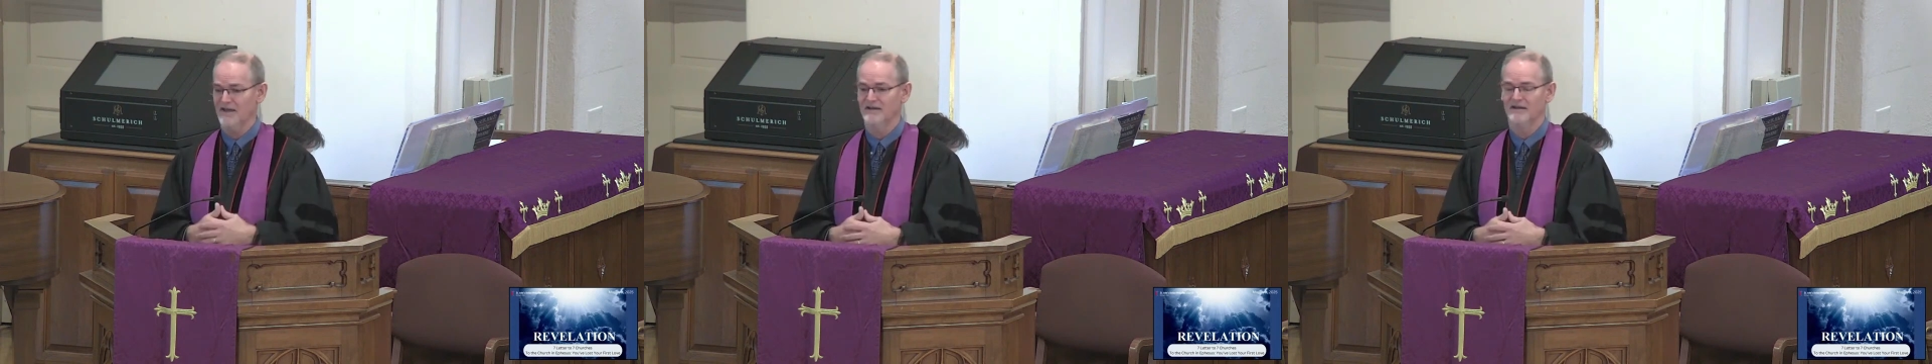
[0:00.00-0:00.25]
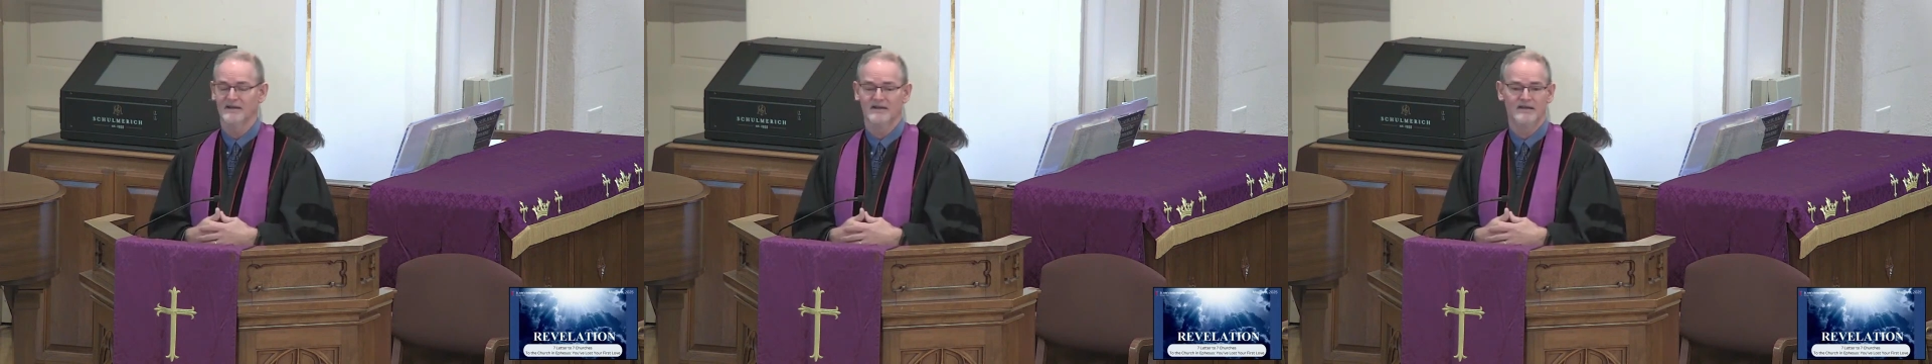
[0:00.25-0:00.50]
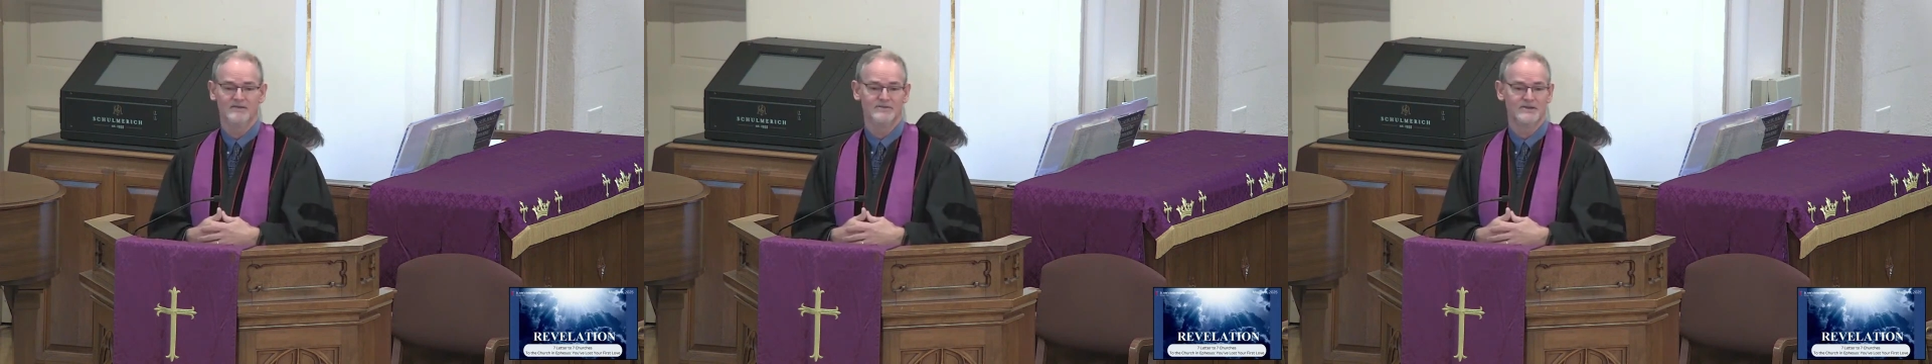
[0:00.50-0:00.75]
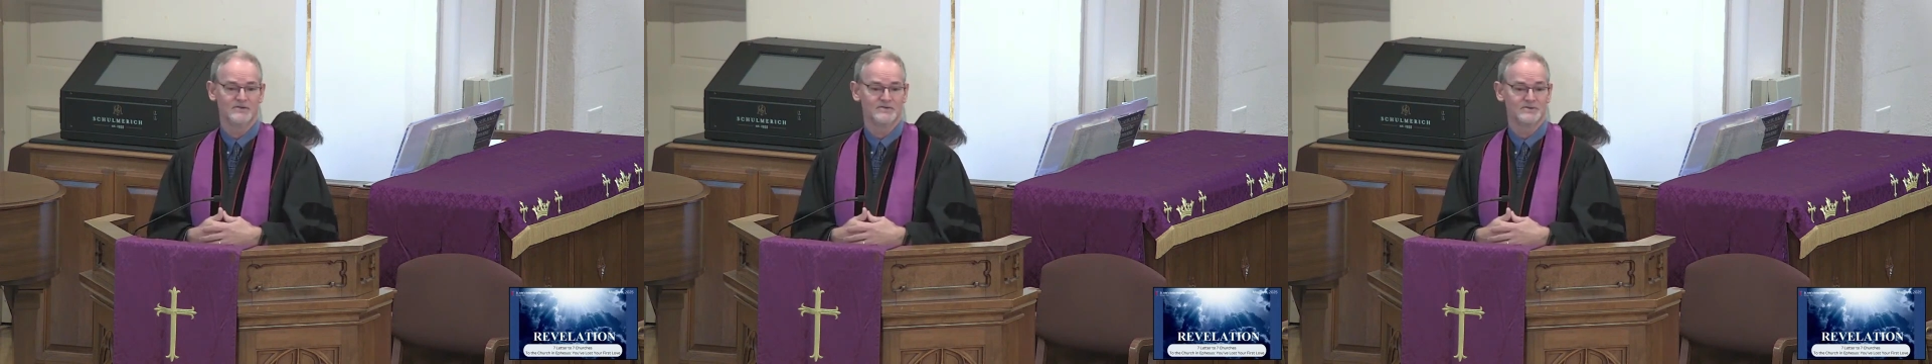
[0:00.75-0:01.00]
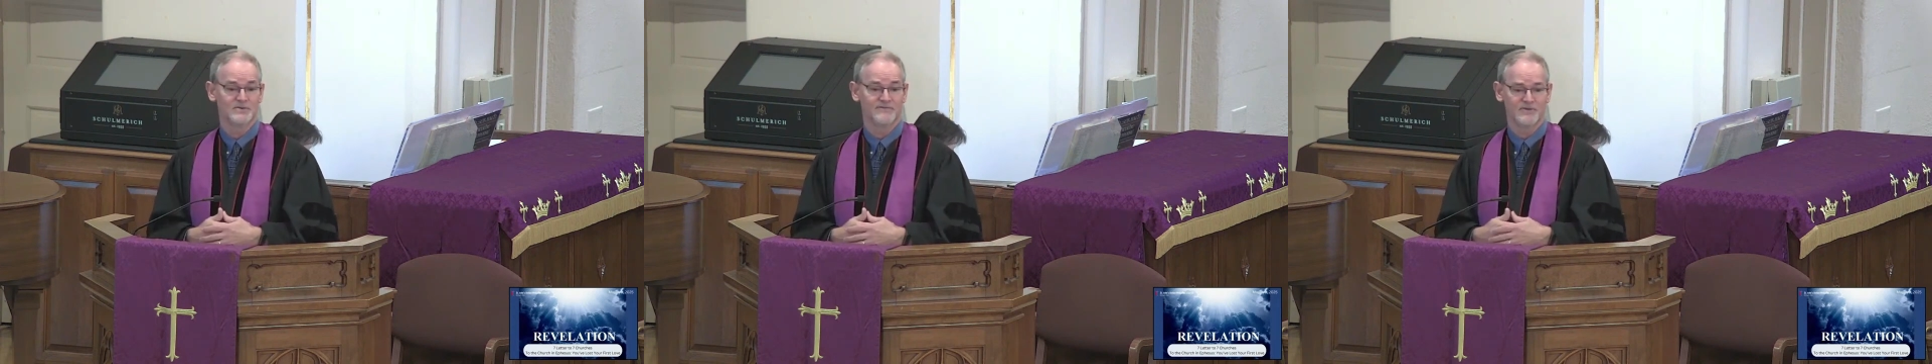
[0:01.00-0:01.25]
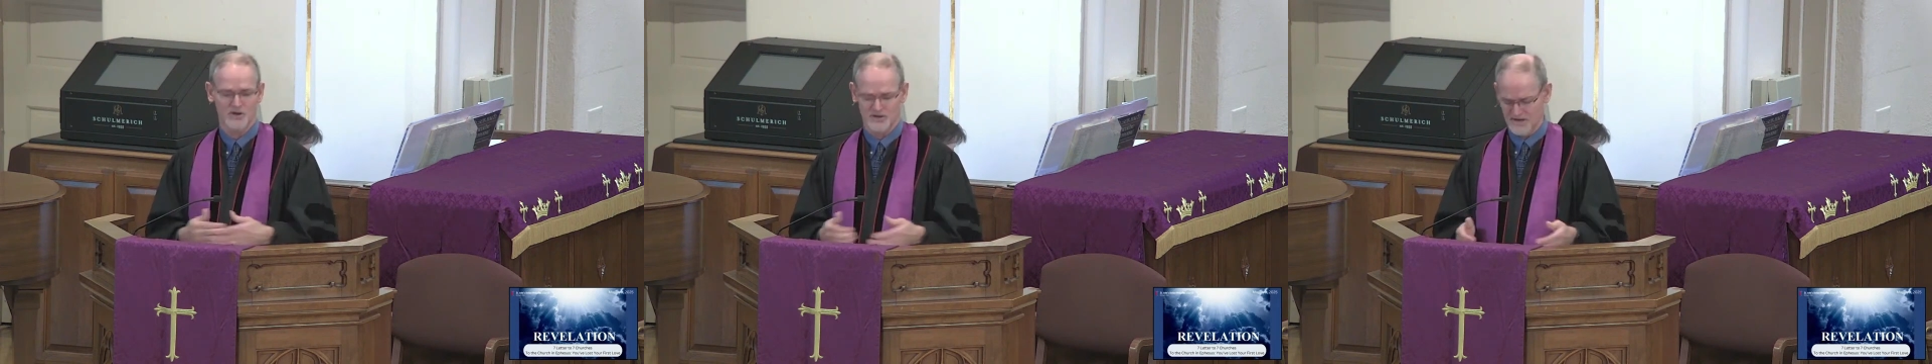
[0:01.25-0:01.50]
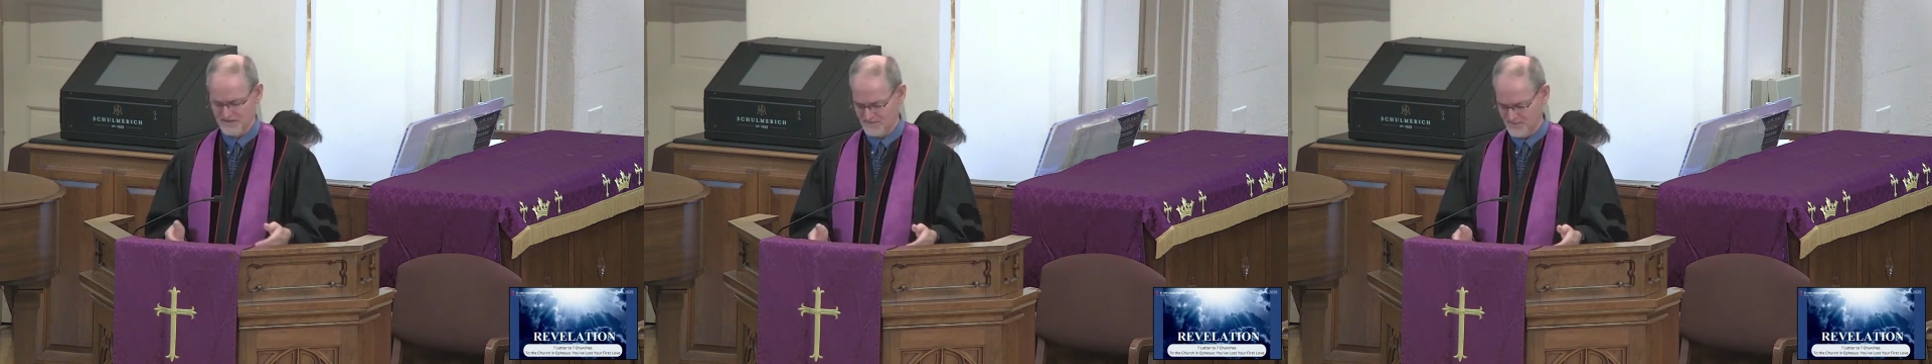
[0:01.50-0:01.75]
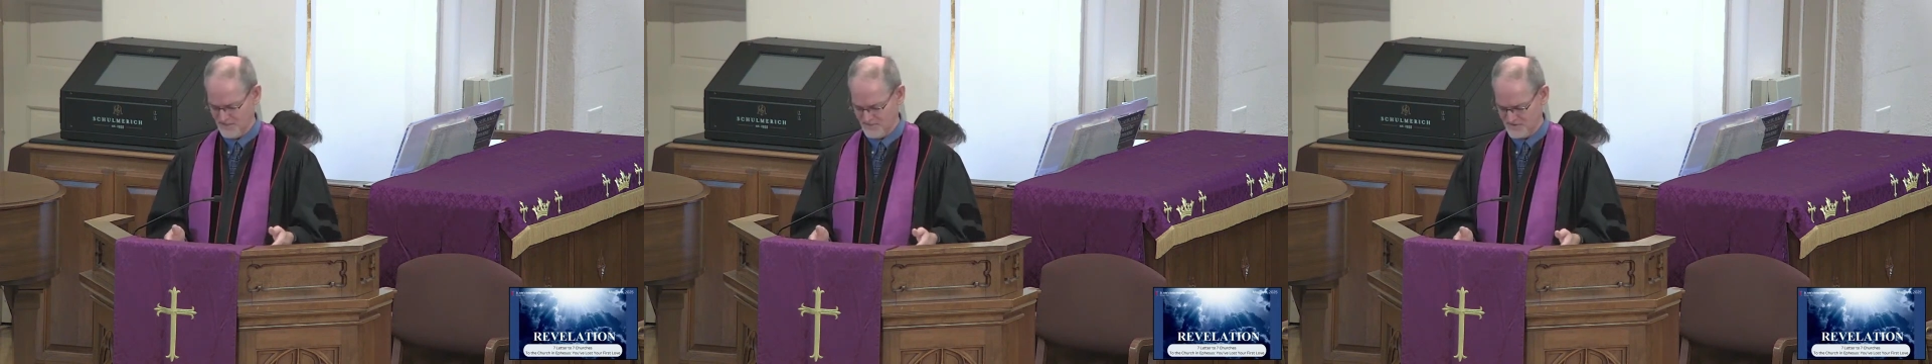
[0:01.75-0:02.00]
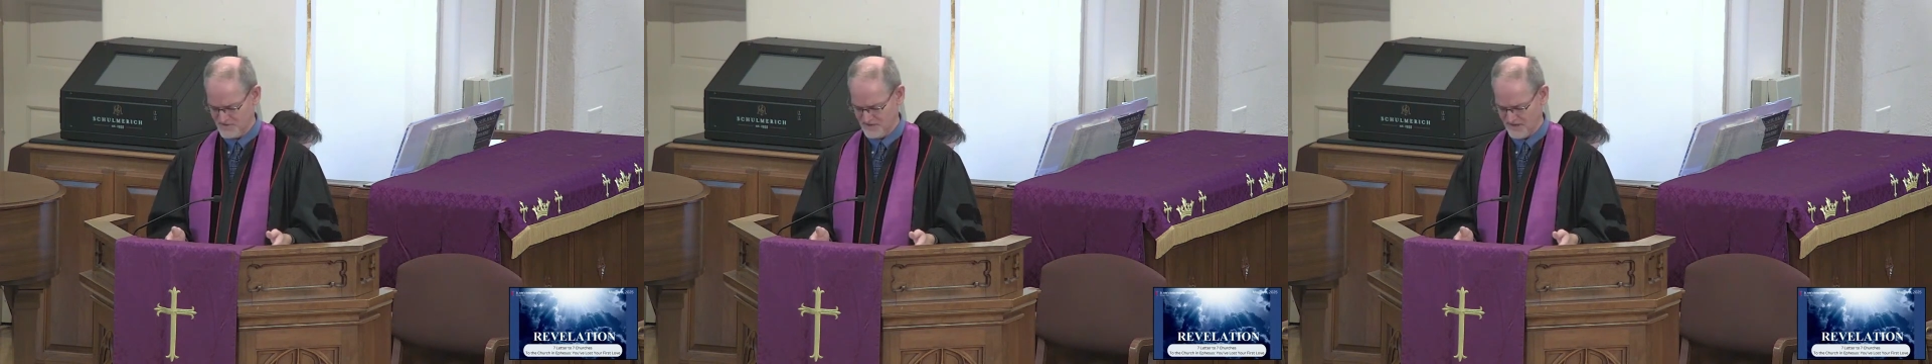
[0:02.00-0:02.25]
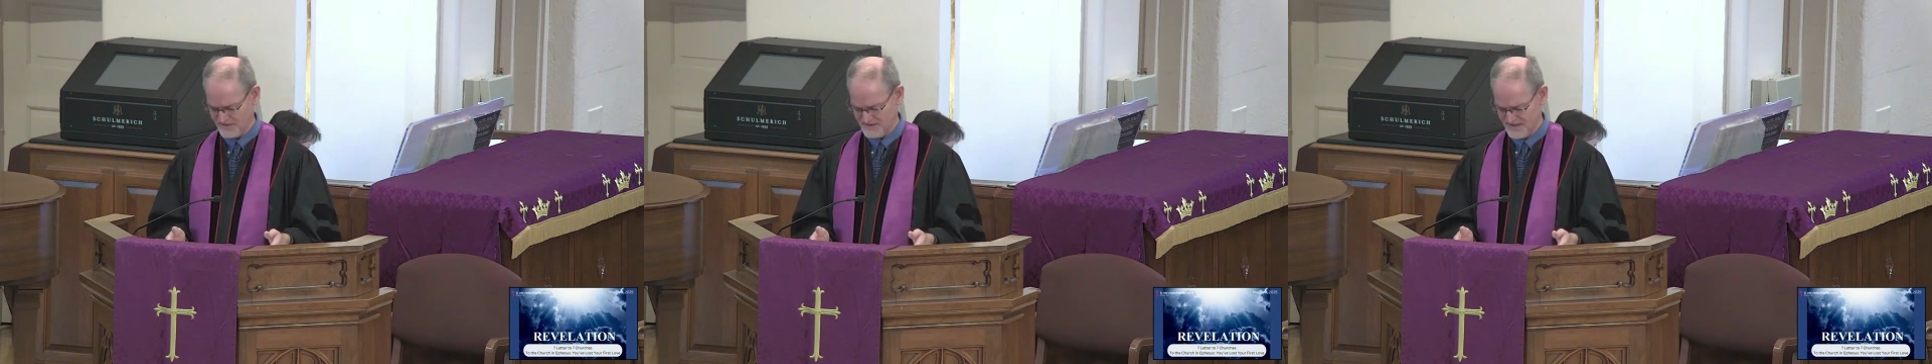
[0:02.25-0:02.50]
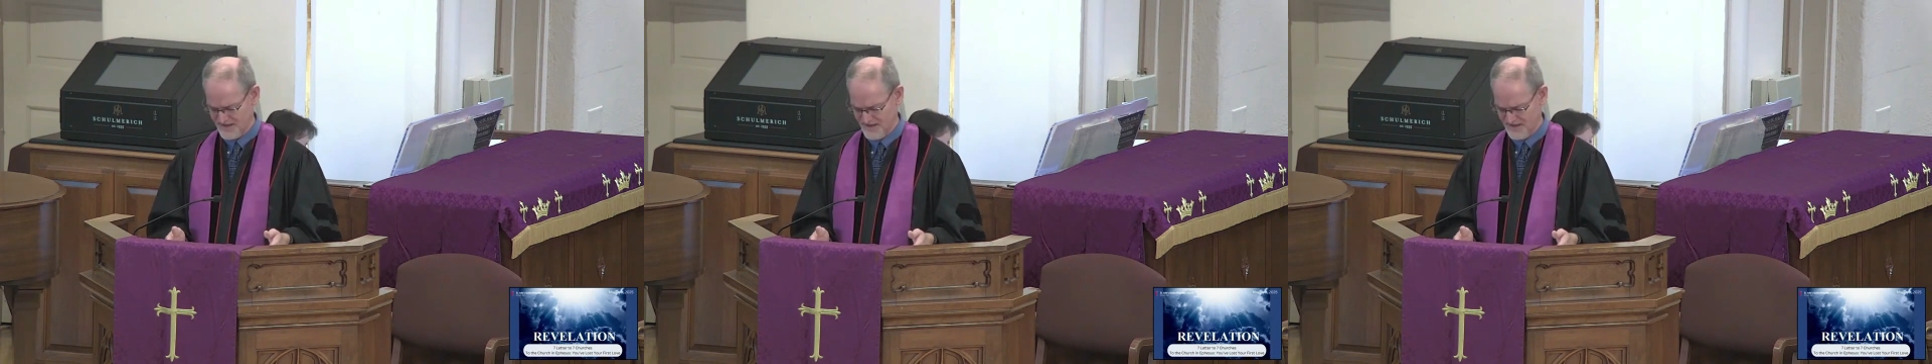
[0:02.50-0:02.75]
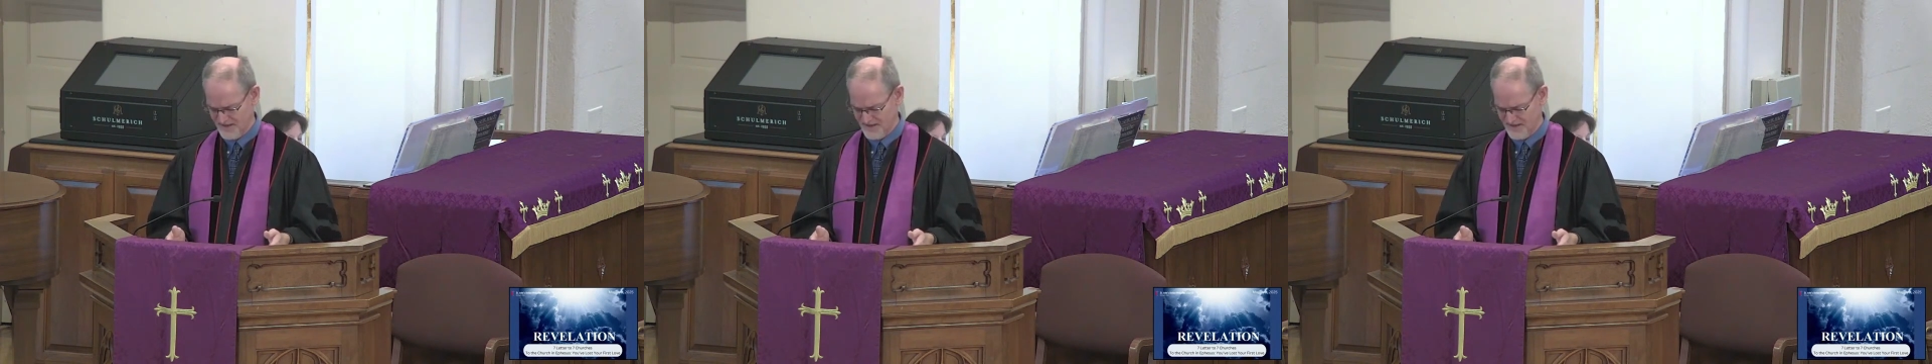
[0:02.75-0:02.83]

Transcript: and those who have gone on to be with Christ.